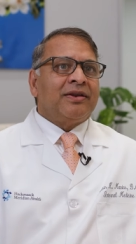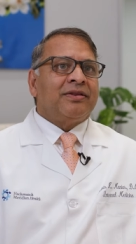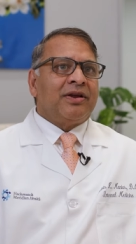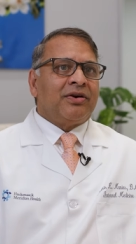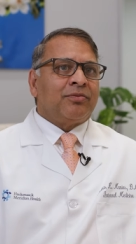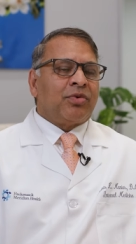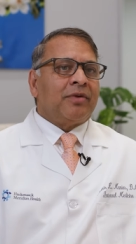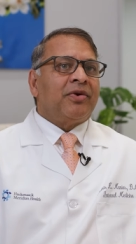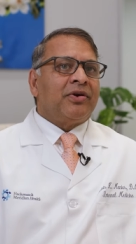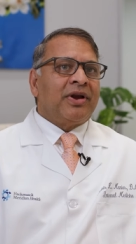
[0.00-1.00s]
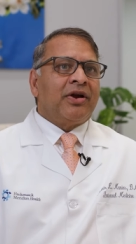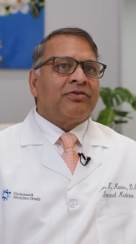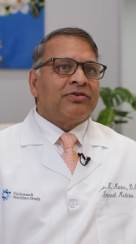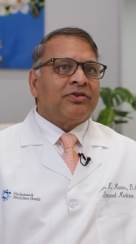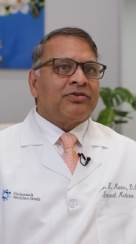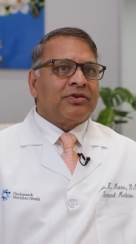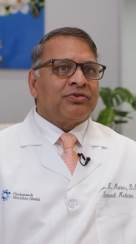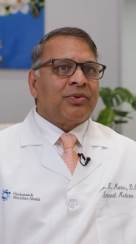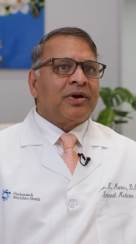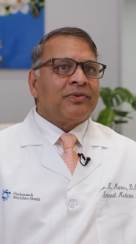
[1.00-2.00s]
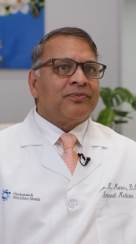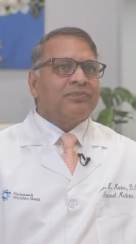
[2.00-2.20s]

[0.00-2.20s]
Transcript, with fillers: in their primary care physician as well.